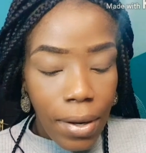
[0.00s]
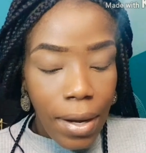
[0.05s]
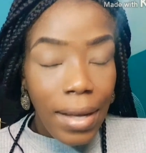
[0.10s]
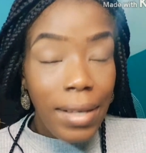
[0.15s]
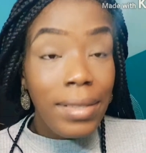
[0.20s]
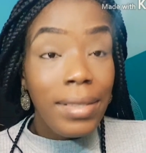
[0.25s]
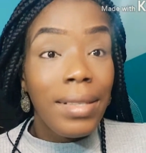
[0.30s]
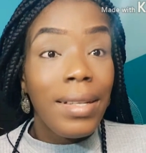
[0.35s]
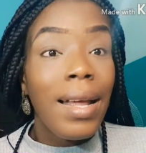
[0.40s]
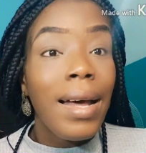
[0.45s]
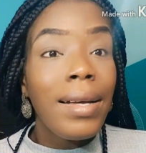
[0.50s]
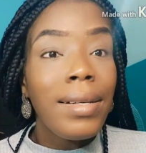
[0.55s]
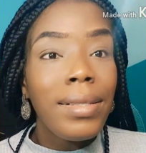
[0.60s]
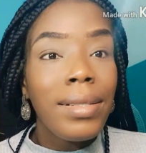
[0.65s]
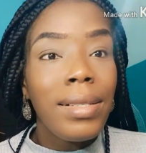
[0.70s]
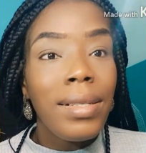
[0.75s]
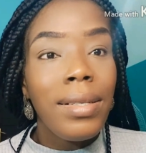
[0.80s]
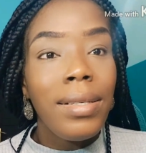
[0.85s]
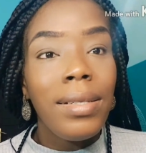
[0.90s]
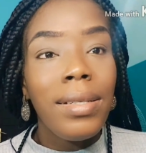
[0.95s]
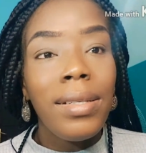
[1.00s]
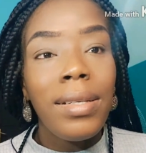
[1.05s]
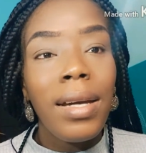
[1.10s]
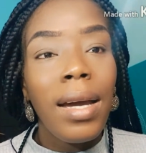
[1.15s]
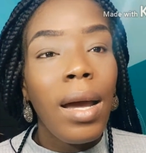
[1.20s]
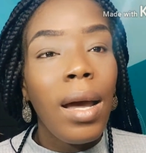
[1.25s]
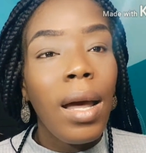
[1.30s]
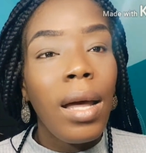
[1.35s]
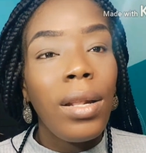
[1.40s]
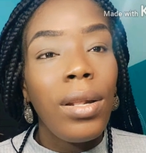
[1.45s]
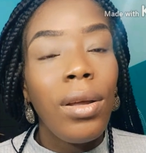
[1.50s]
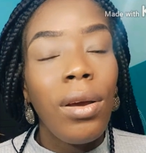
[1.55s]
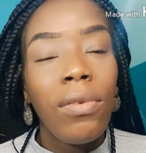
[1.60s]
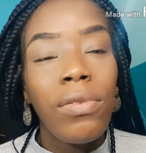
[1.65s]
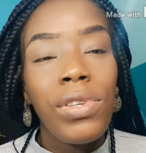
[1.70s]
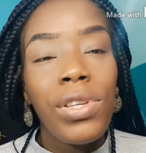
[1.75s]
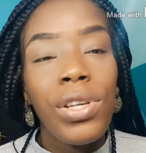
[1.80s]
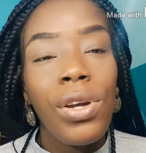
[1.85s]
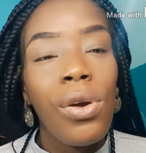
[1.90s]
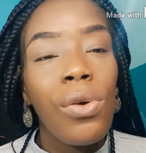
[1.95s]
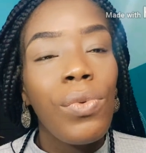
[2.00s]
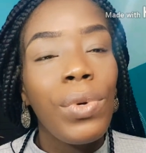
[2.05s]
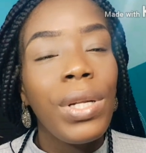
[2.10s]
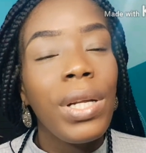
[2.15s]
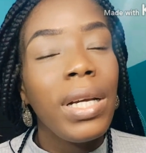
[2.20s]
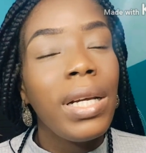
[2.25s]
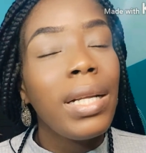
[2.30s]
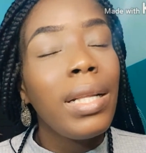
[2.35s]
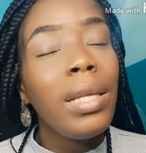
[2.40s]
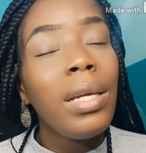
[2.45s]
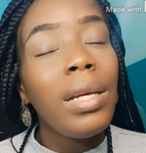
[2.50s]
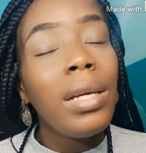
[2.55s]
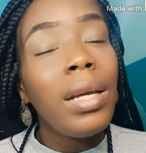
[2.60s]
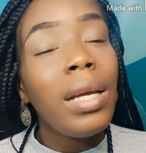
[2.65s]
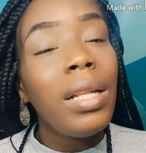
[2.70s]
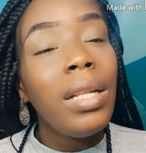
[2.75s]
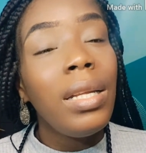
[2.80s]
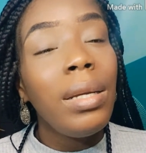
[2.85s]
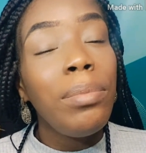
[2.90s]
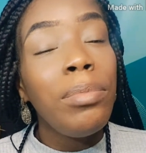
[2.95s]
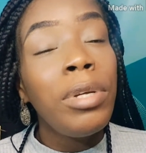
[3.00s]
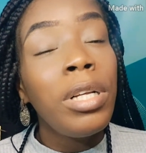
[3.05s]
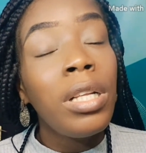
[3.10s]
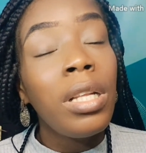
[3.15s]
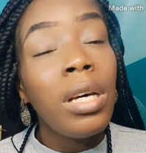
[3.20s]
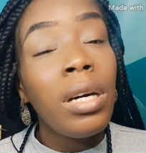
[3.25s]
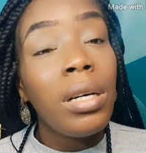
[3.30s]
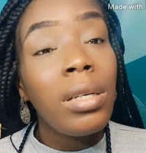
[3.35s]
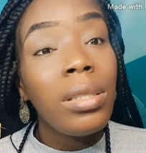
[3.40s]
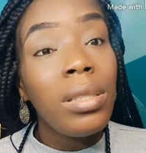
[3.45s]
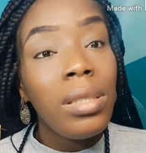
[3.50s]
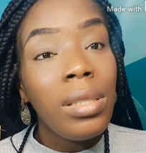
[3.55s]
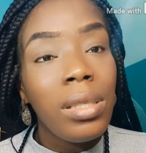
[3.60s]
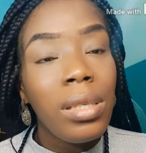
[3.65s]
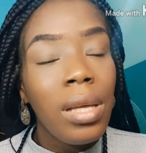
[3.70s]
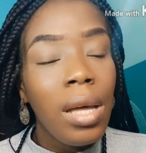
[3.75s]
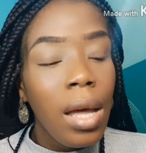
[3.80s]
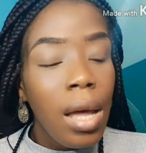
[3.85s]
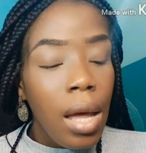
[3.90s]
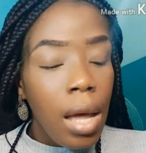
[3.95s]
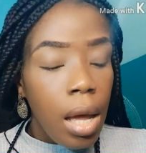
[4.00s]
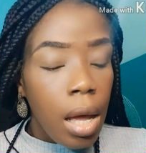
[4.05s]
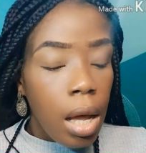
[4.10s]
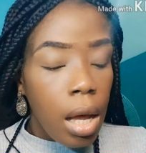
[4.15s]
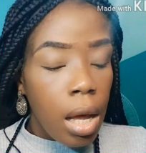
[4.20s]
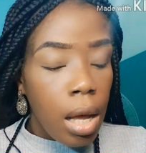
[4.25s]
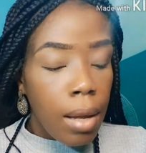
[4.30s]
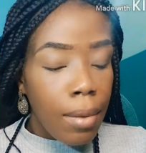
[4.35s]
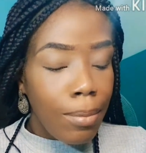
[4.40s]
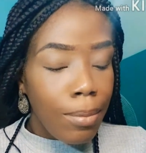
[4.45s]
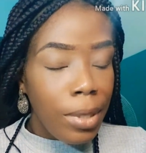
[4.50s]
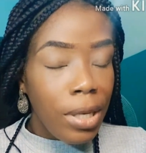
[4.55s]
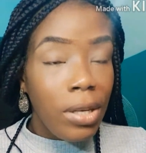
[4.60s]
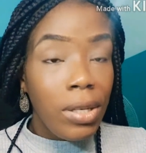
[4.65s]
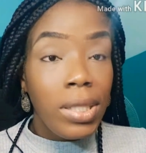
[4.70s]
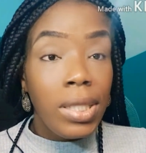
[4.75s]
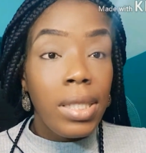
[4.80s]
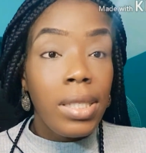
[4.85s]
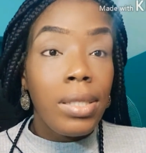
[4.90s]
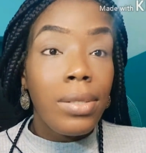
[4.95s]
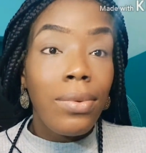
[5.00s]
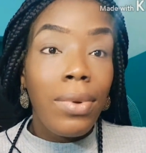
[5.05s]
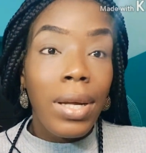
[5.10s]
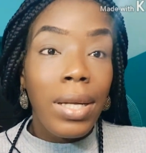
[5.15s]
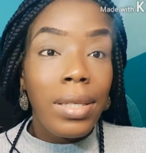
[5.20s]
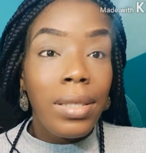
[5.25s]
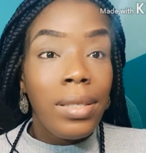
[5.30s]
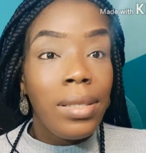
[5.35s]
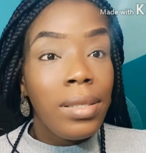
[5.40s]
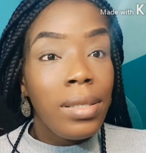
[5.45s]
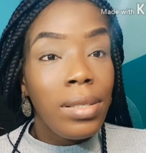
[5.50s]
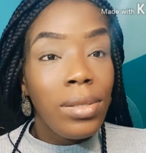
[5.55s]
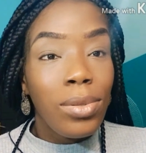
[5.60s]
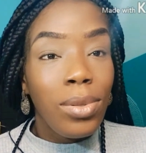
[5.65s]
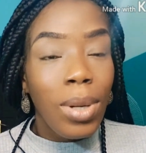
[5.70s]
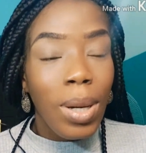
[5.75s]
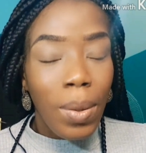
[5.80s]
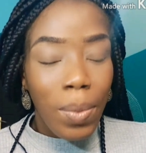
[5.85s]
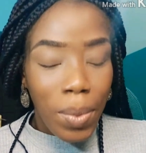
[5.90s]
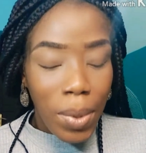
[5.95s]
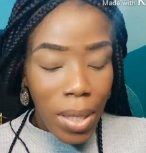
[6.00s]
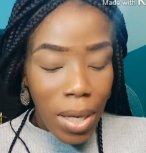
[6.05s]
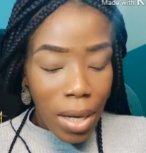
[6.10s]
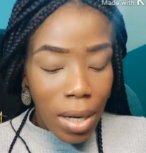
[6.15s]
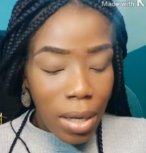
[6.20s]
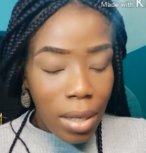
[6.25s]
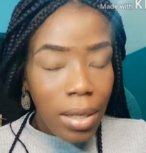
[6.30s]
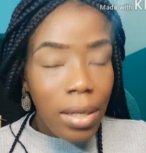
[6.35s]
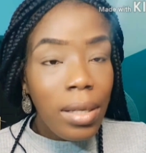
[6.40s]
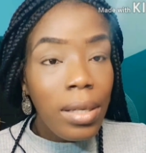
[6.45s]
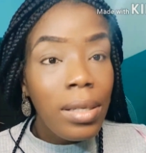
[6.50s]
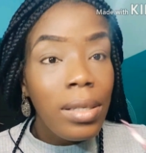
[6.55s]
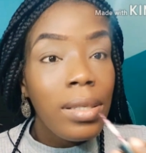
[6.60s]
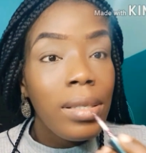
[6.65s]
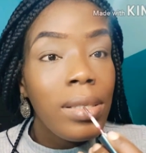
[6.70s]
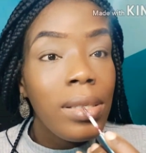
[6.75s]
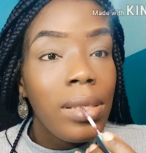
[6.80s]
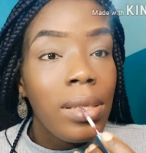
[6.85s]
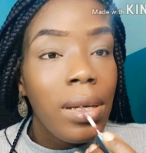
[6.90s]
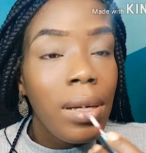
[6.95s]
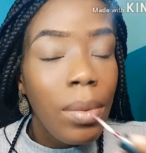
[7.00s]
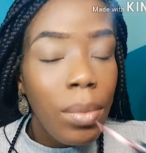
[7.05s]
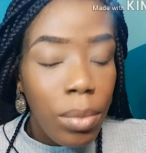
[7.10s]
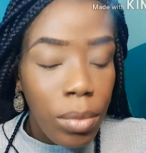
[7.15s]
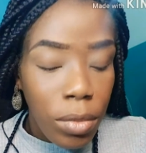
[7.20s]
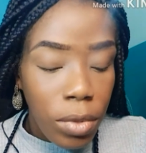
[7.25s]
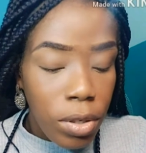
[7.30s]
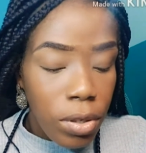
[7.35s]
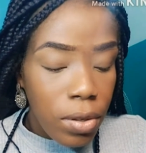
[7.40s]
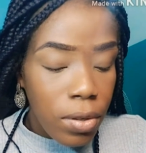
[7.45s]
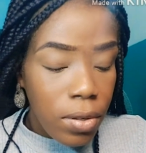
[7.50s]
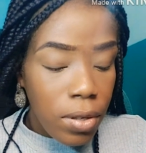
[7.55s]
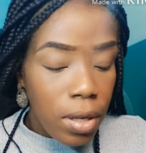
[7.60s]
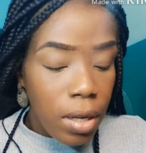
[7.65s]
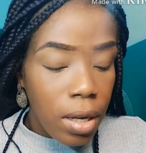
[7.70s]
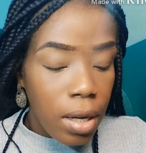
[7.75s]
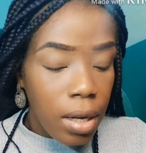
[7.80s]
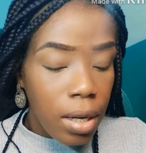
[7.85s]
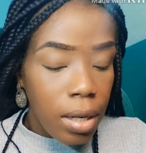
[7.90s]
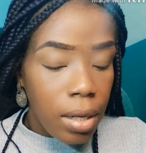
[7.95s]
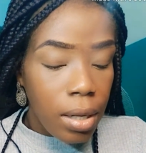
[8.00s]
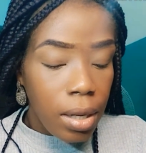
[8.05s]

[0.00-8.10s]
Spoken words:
Guys, lastly, I love to do the lip gloss because it's quite easy to apply. So I'm using